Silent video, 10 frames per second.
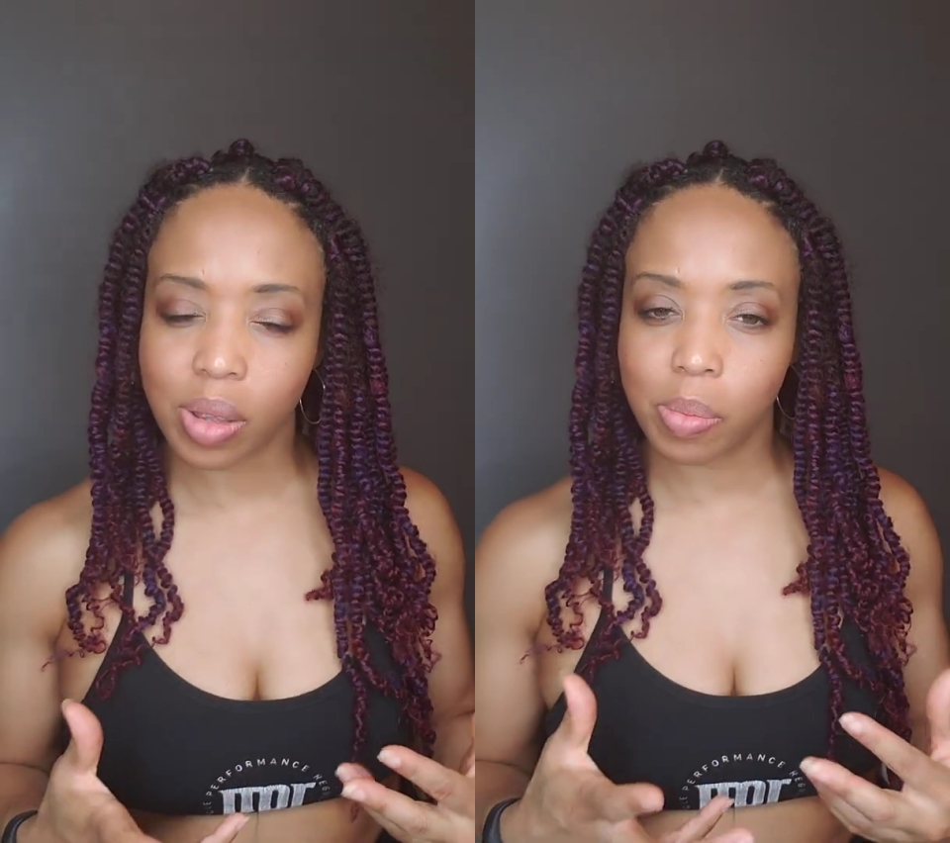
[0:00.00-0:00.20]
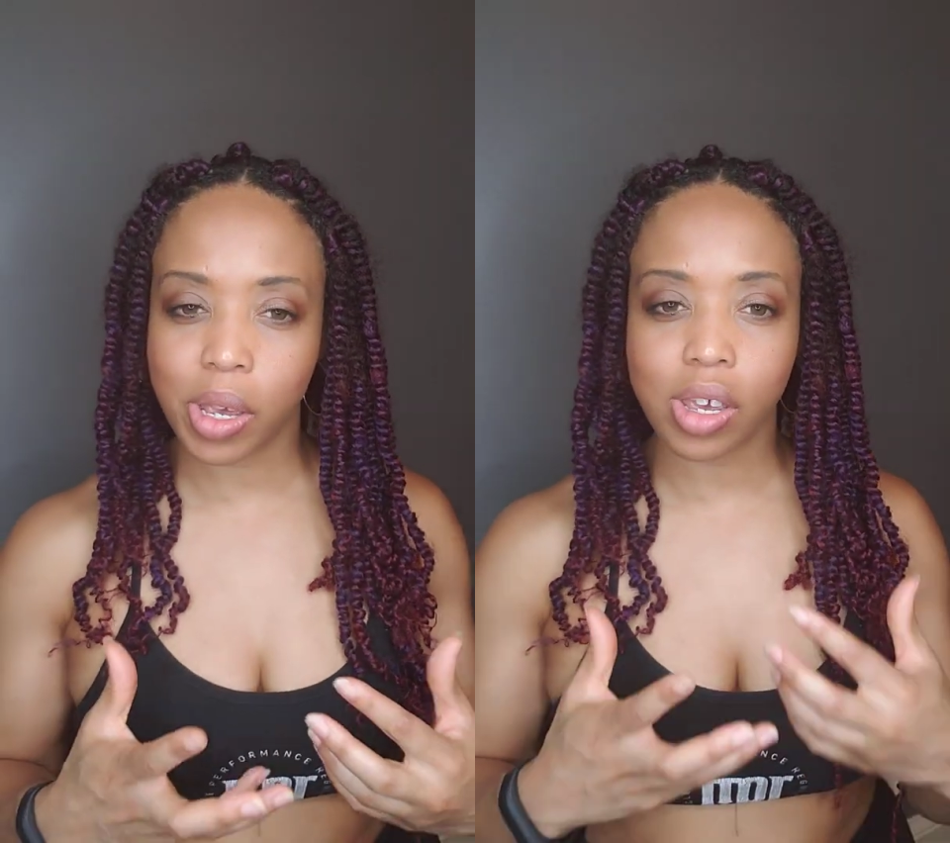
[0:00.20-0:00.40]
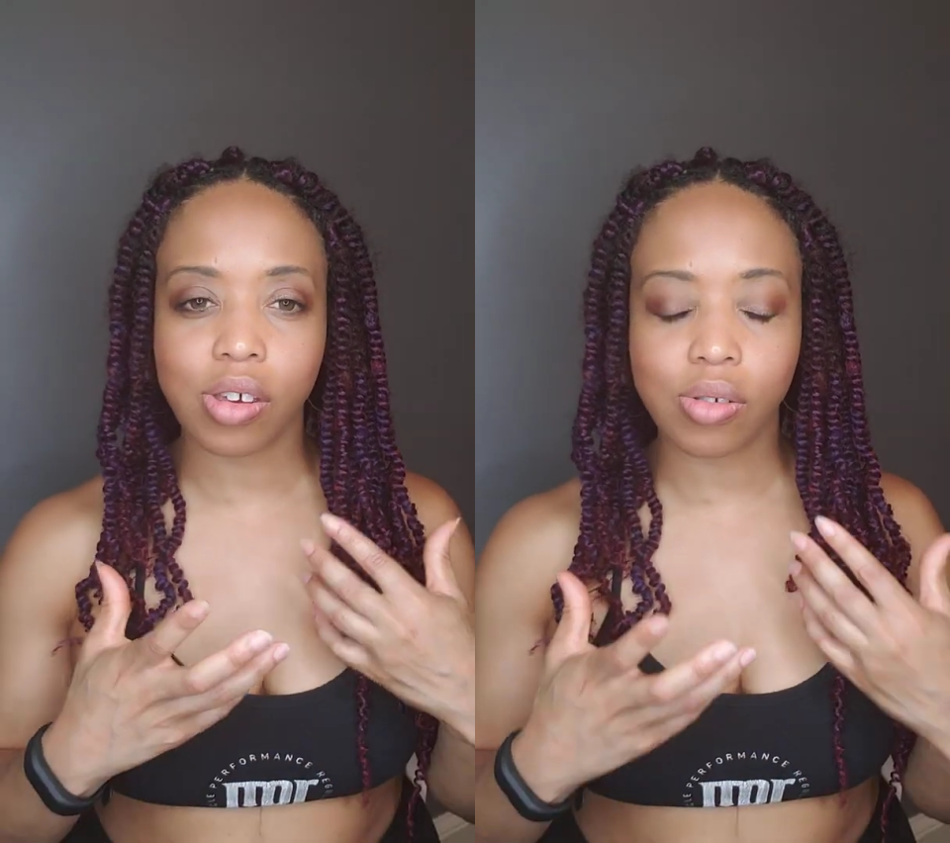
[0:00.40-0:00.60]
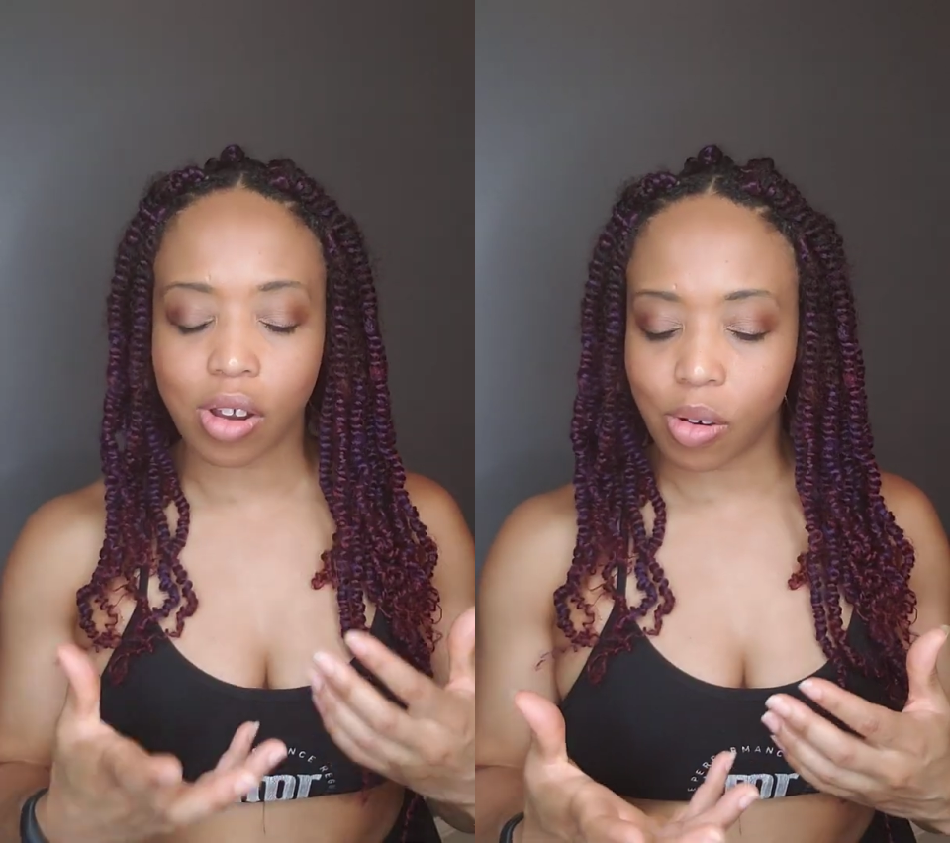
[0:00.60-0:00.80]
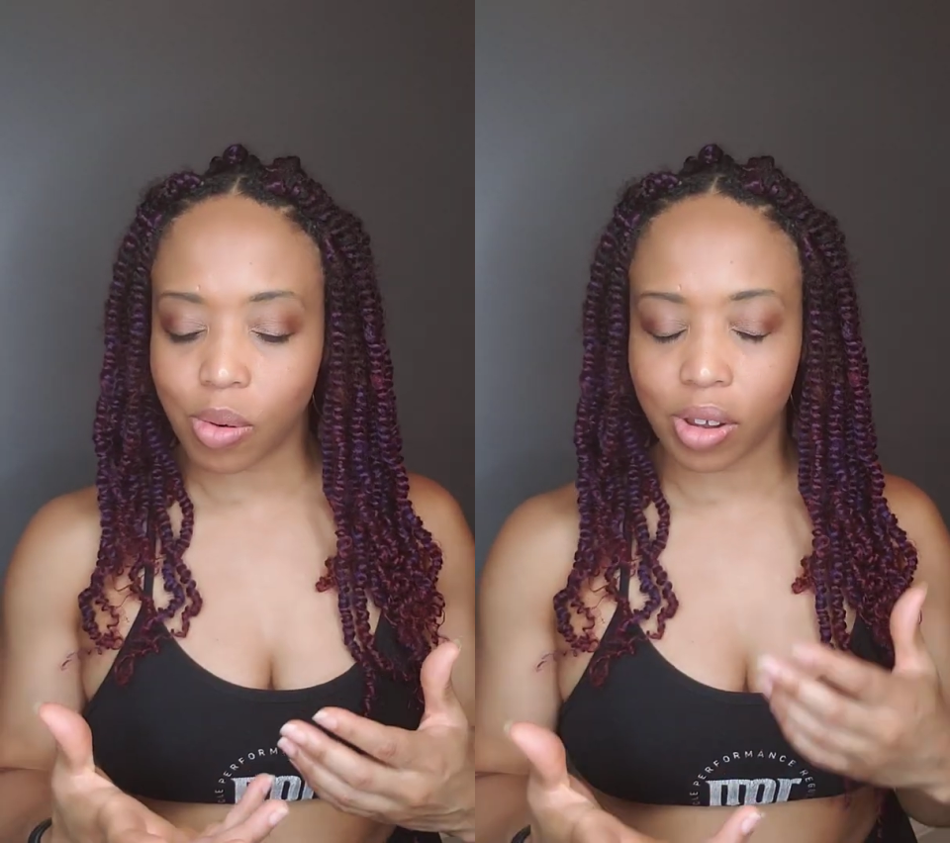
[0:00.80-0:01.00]
But you
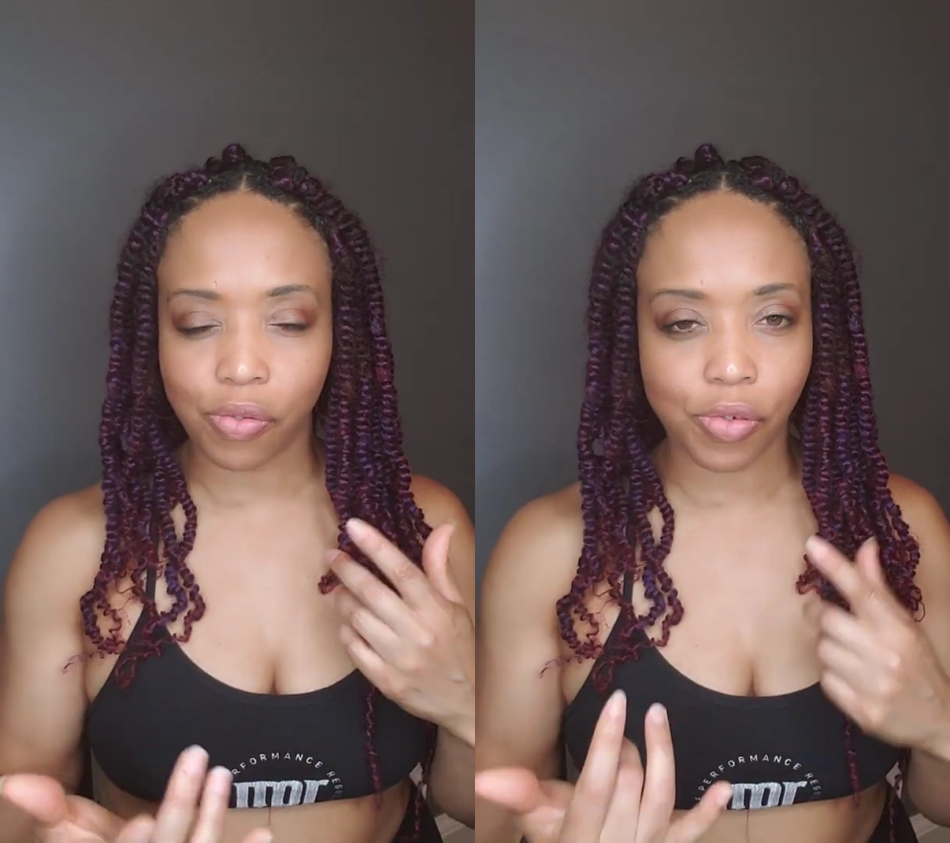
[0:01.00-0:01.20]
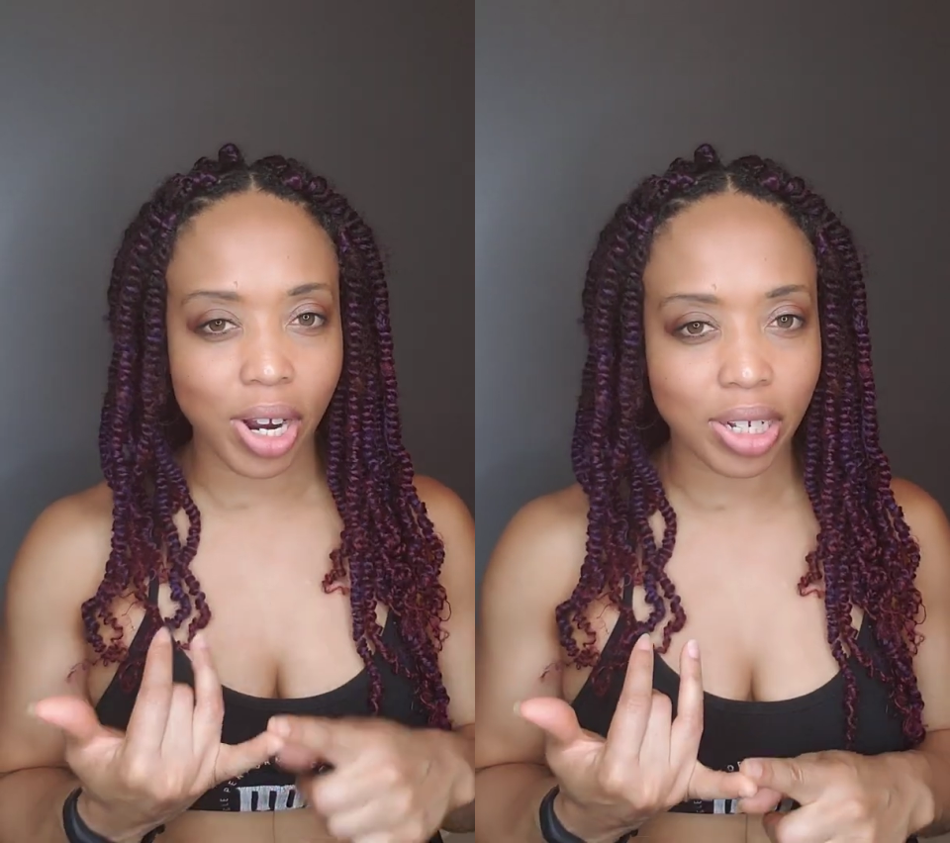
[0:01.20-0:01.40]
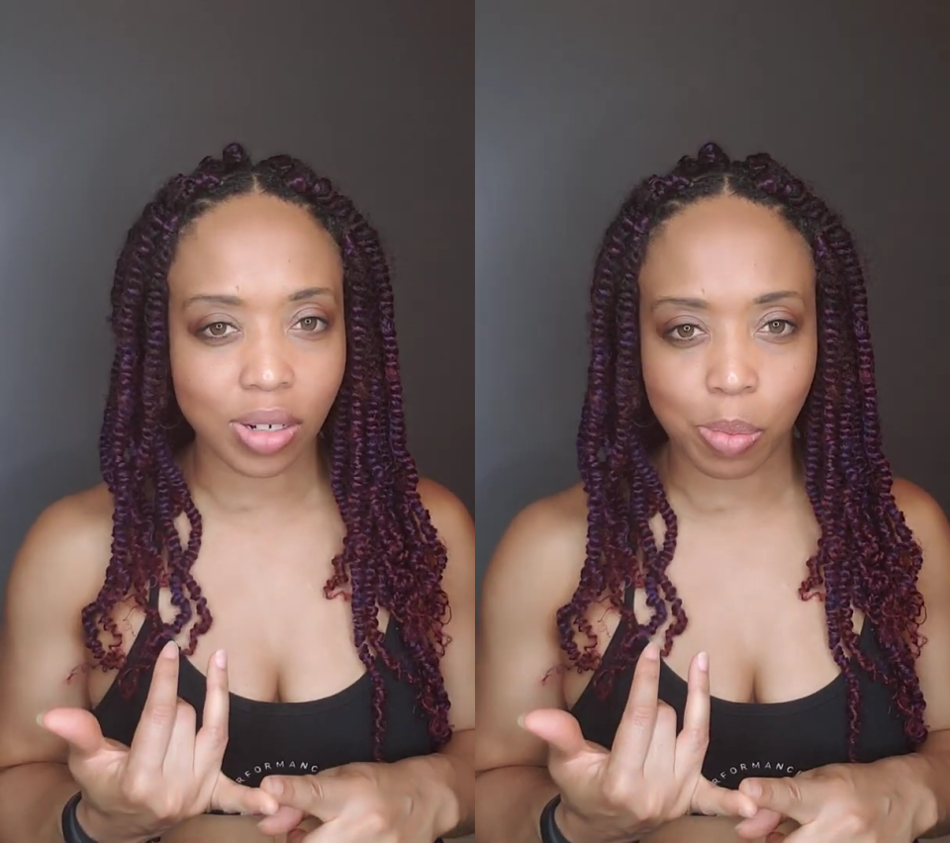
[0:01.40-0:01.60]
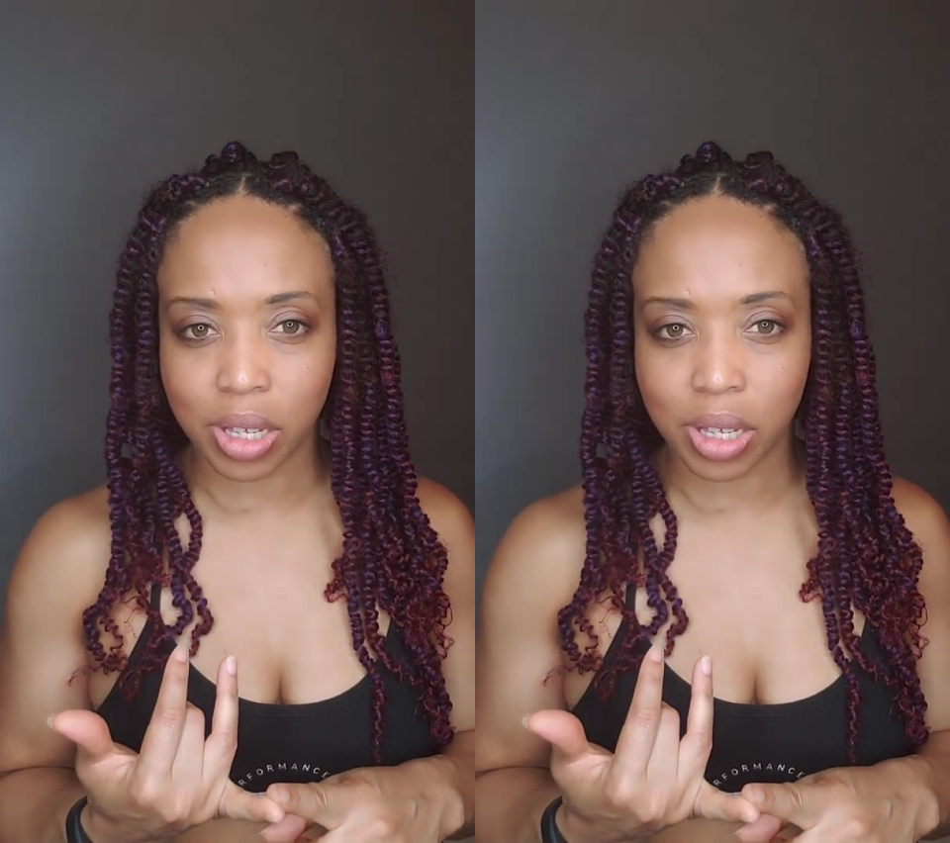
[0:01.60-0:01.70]
know what a fresh